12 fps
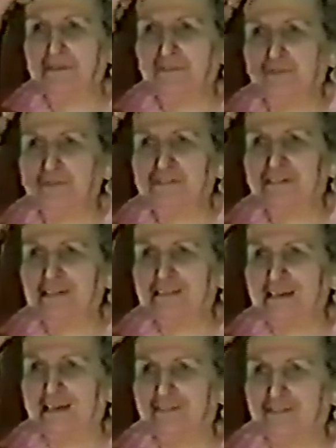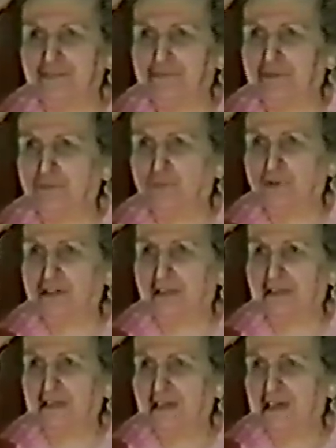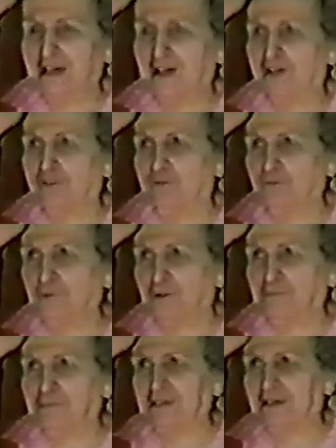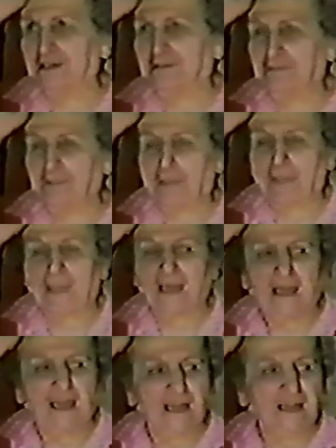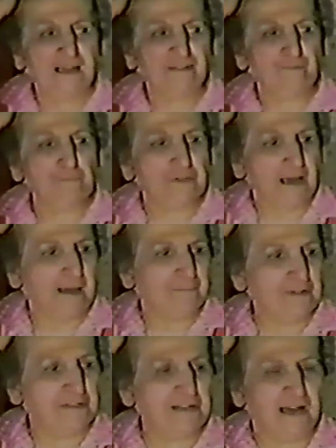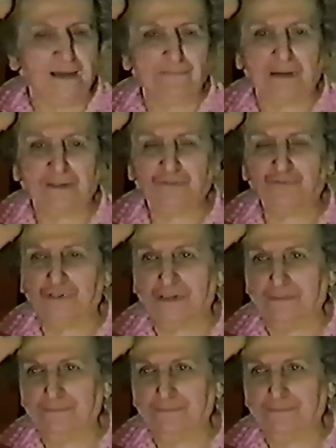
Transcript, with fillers: In those days, I used to be working alone up there. Mm-hmm. And from time to time, I treat him.